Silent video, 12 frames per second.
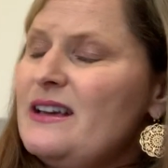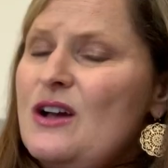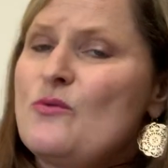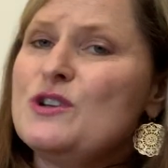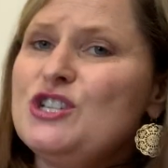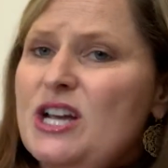
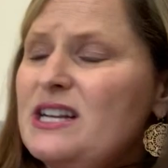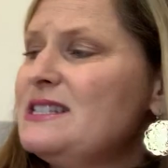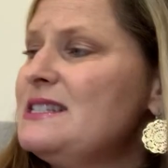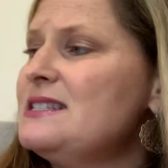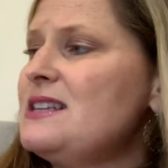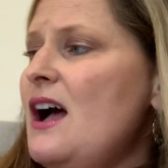I wish I
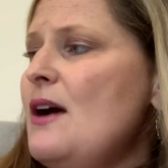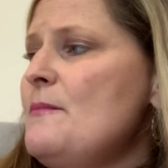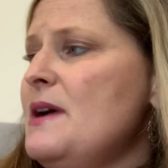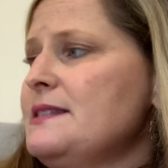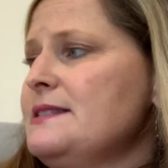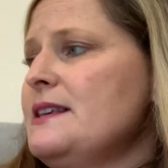could stop
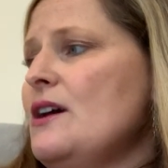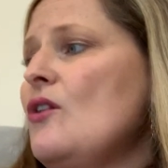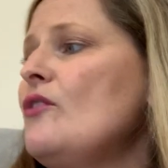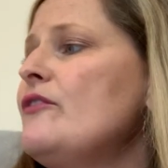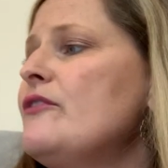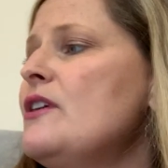
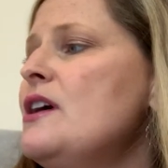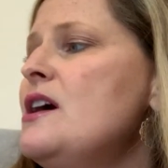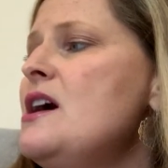myself.